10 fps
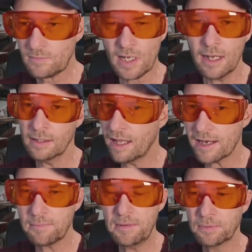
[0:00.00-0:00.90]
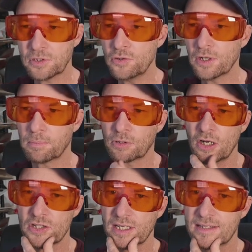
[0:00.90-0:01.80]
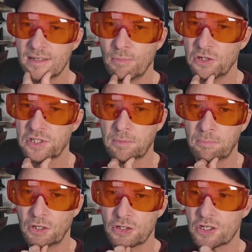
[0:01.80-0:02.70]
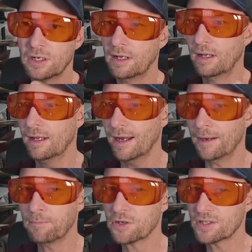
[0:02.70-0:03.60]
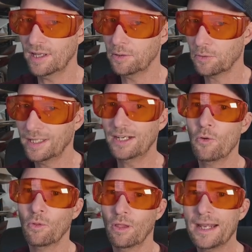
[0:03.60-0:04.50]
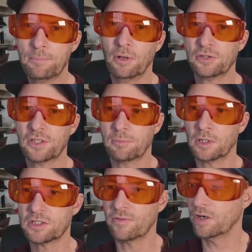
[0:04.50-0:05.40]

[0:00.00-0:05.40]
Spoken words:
A lot of people do their projects in Baltic birch. I personally really don't like Baltic birch very